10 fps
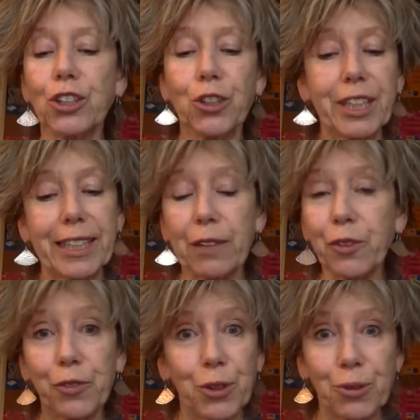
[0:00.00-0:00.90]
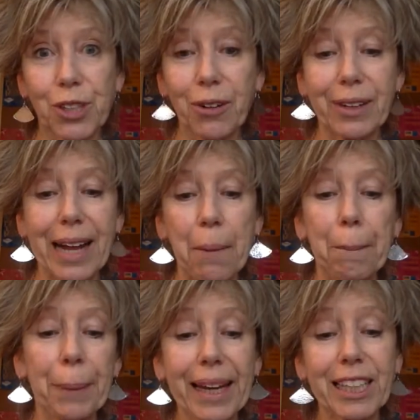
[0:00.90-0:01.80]
good enough if you don't get
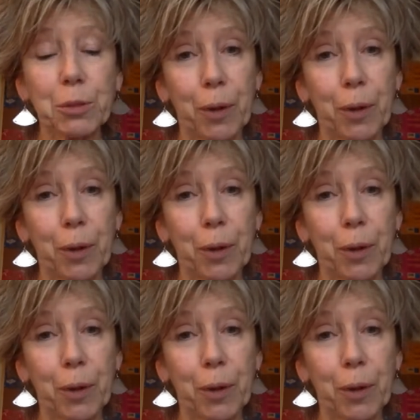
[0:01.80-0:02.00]
picked,